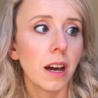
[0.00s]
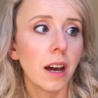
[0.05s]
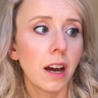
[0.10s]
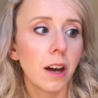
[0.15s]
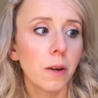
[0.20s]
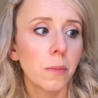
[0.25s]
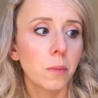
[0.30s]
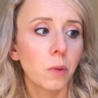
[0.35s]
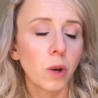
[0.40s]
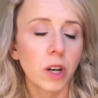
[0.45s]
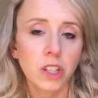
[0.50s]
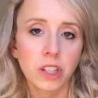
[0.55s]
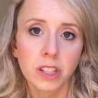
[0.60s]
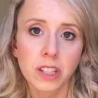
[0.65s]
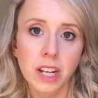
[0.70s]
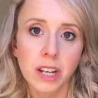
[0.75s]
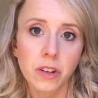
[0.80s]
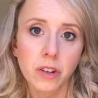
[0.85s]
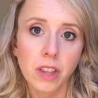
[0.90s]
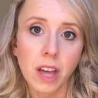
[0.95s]
gradual
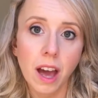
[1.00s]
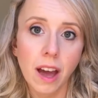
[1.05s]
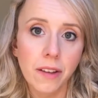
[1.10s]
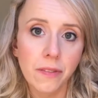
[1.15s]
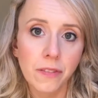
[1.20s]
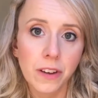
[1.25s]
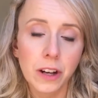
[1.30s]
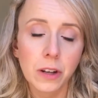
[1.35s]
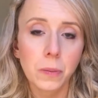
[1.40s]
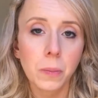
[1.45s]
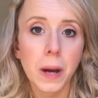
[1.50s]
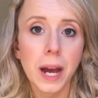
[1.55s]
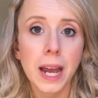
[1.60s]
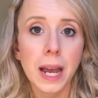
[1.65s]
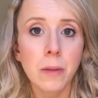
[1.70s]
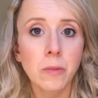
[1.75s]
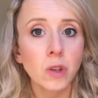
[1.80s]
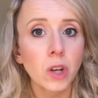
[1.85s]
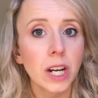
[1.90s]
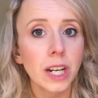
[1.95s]
tanner that I've found, but I
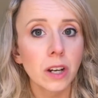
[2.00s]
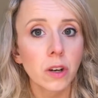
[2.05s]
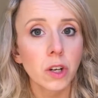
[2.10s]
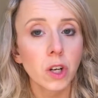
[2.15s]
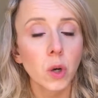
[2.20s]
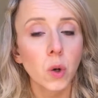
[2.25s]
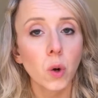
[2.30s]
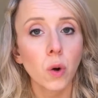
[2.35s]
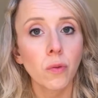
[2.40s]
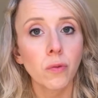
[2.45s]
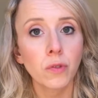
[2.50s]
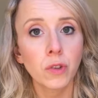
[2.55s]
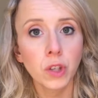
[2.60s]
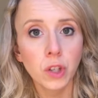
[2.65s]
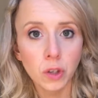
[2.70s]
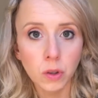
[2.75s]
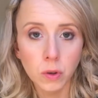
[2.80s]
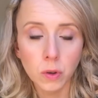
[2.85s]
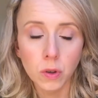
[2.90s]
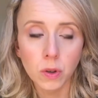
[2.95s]
am trying out a lot of
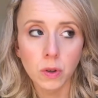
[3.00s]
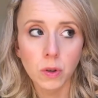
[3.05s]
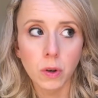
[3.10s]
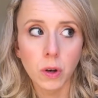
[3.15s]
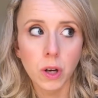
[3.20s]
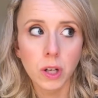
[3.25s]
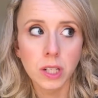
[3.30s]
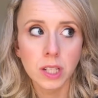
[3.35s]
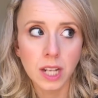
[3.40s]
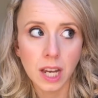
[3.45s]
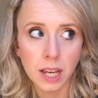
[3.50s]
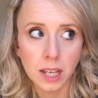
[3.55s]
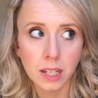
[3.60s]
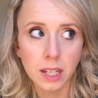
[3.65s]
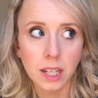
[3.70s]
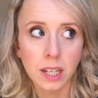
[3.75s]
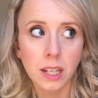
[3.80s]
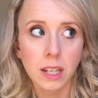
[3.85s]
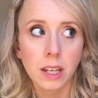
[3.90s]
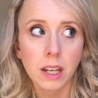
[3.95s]
new
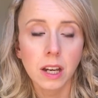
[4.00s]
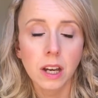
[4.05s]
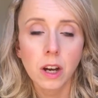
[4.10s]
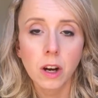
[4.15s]
tanning